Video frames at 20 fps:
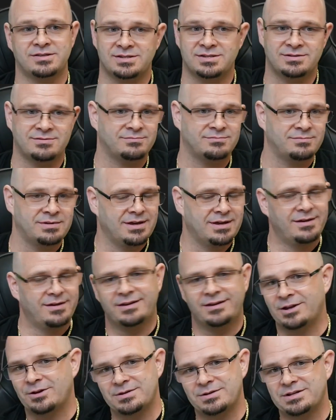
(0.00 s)
and,
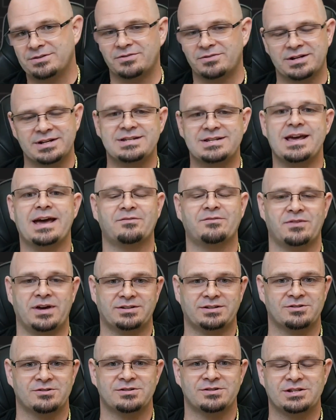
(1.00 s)
different attack
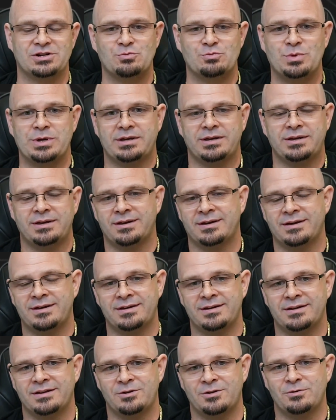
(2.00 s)
vectors that are being
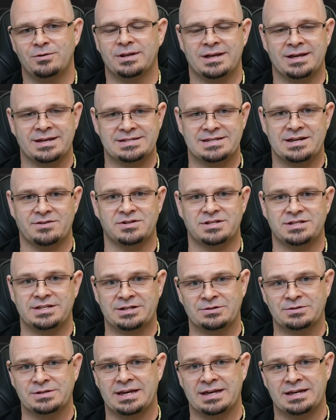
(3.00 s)
utilized every
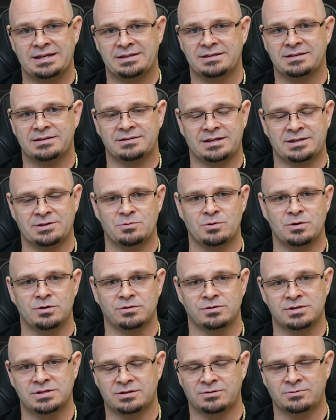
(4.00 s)
single day in the
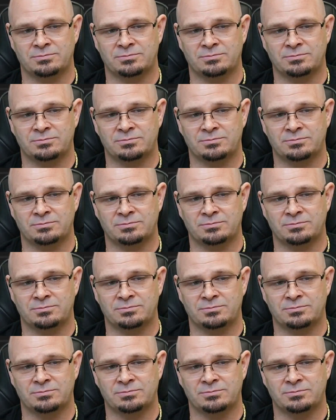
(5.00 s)
world. So